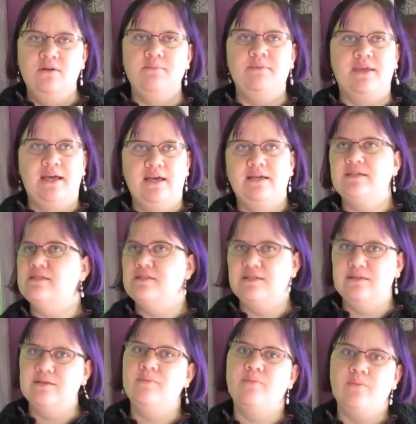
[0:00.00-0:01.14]

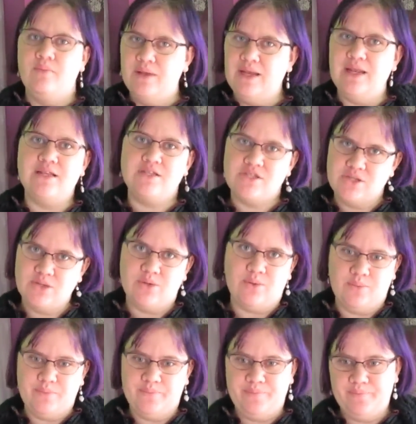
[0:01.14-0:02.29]
because we need it
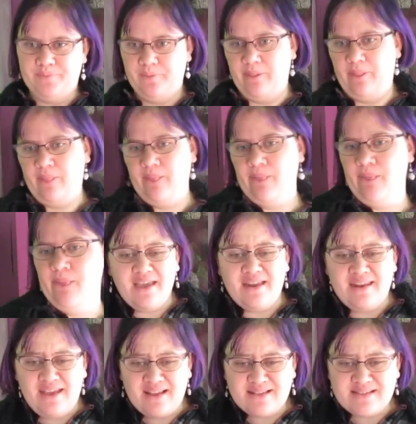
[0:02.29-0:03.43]
soon. The
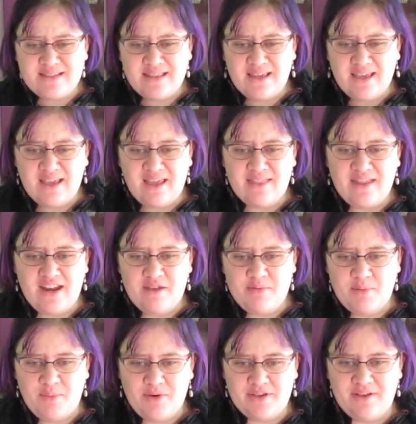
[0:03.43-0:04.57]
next thing that I've
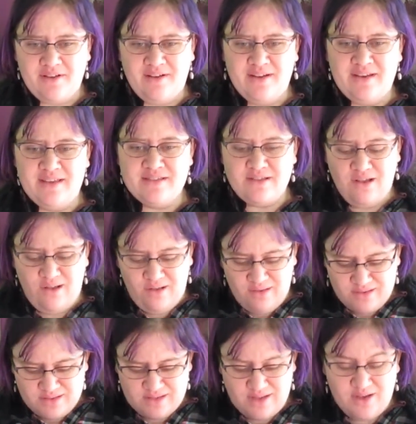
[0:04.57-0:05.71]
been working on is
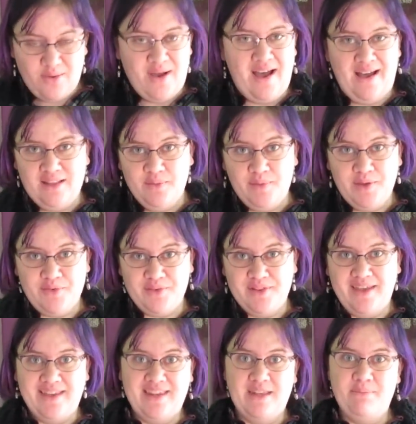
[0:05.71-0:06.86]
also Halloween
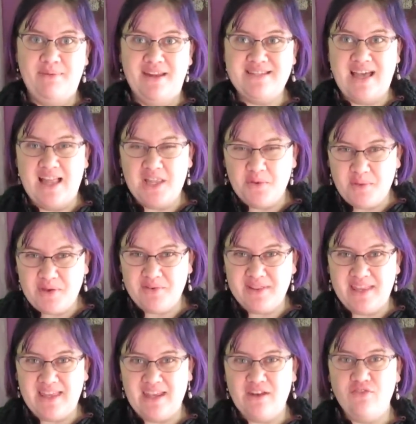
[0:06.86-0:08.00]
related, but it's Halloween
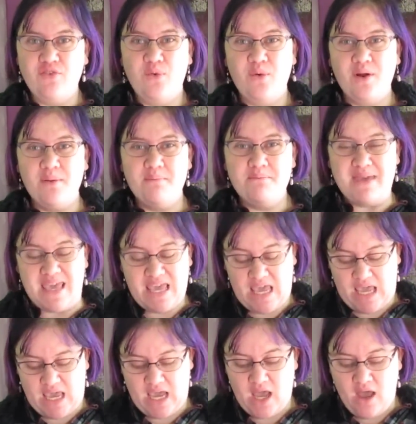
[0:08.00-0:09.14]
related for
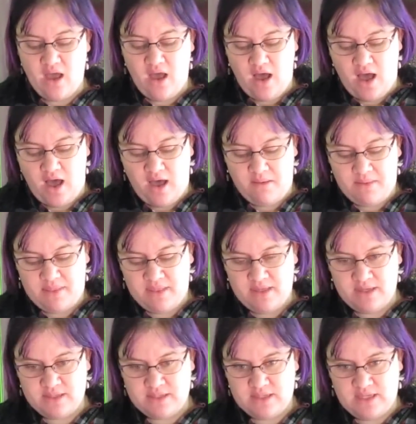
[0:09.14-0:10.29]
me. Um,
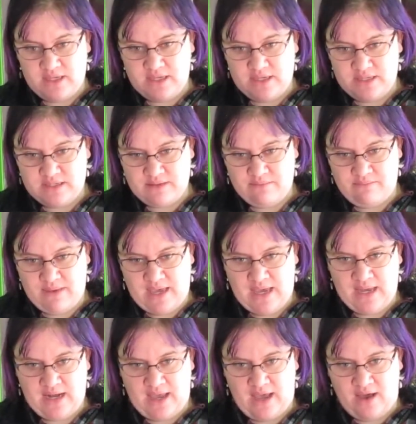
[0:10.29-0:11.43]
this is
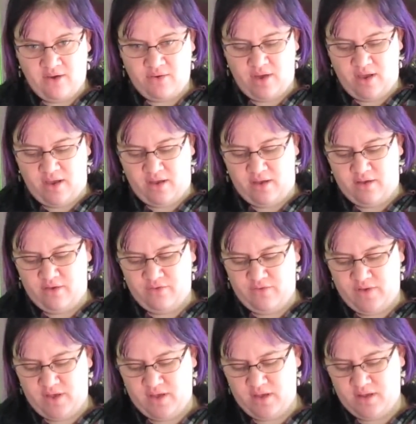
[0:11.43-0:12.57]
made out of